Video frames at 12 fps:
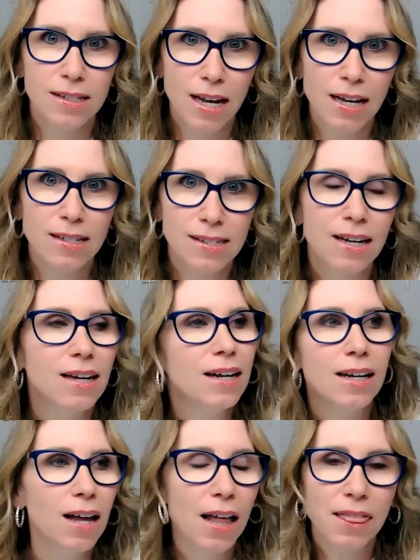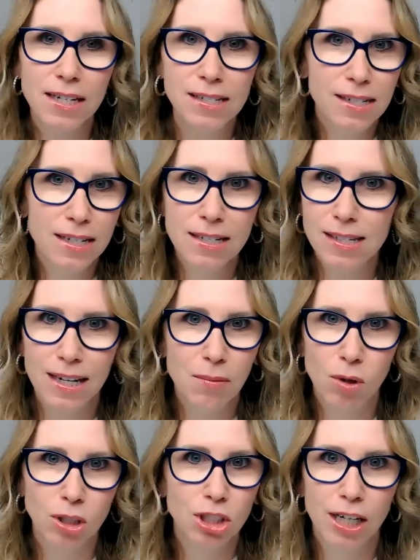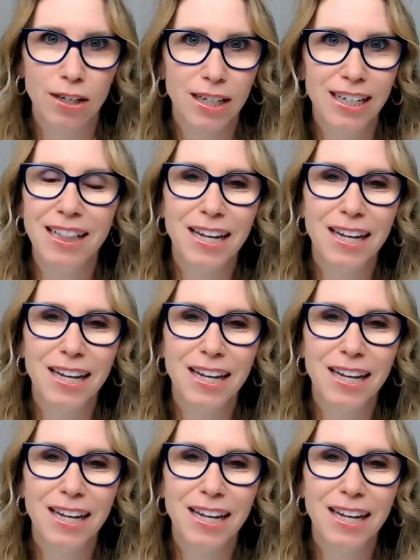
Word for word: yes, not these knees anymore, Sherry.